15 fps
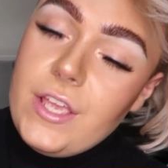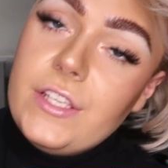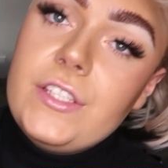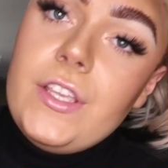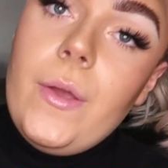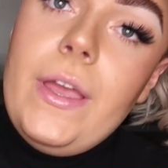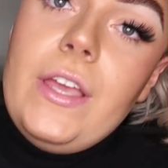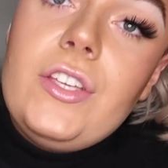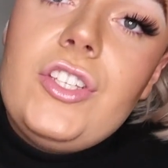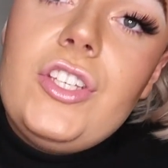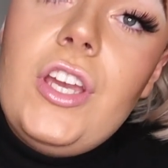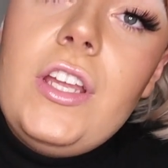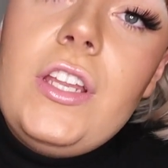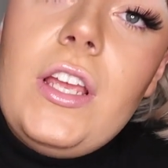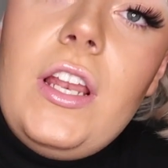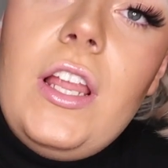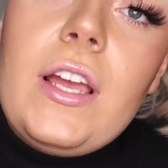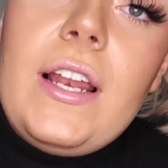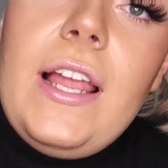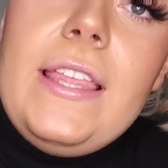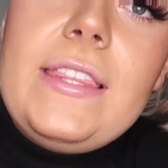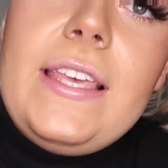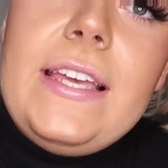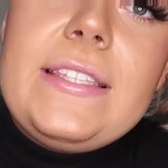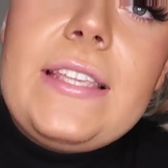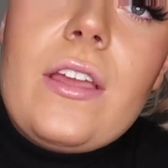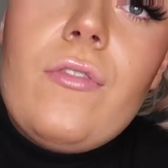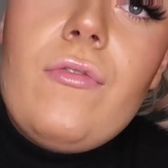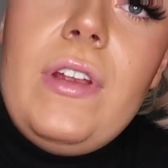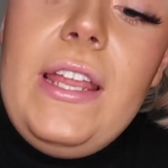So it should look like this,
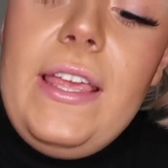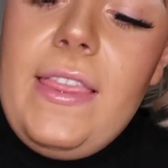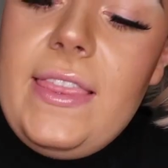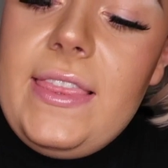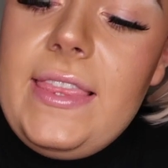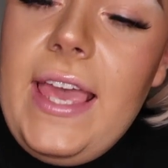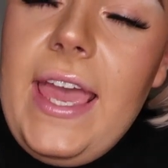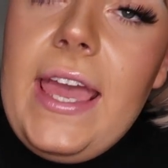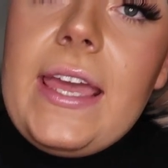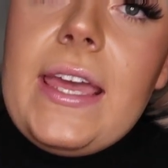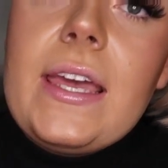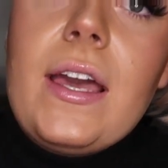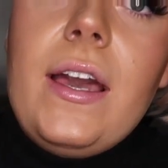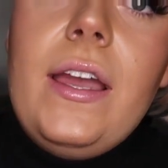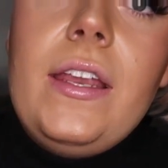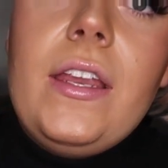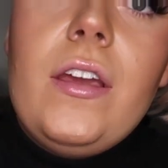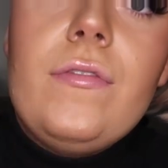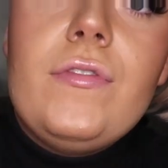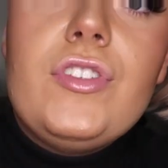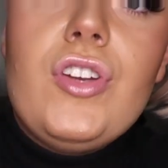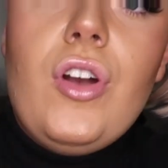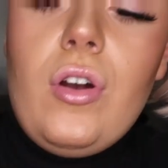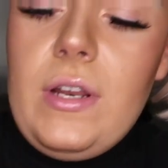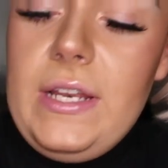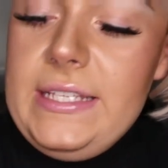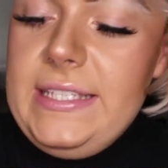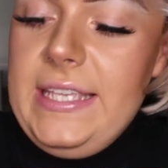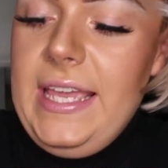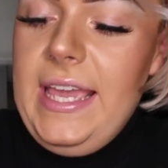like a really thick kind of
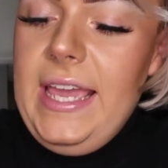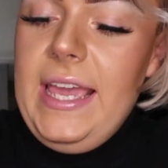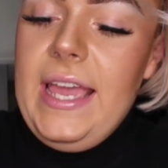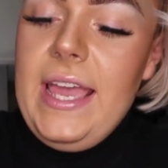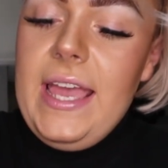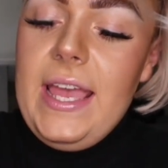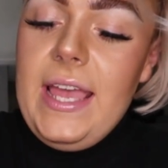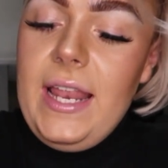chocolatey,